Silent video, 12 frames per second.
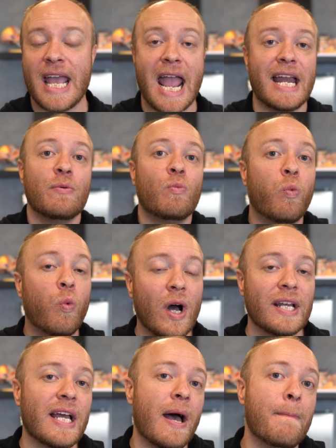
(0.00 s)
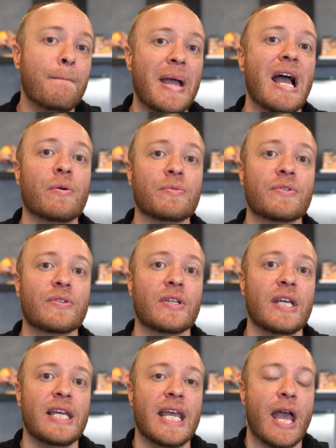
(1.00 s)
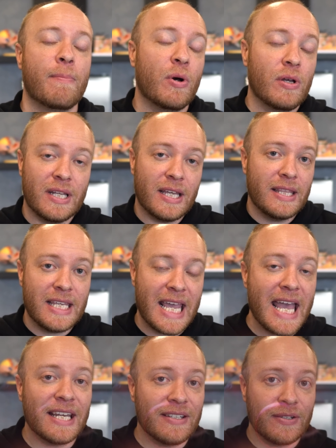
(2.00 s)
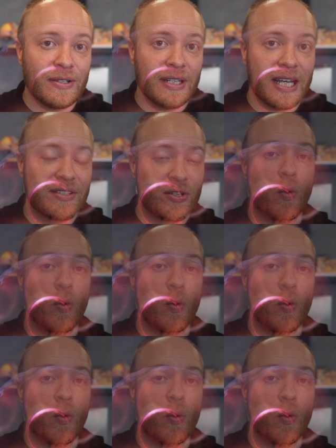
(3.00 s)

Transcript: And in what amounts? But in the end, it's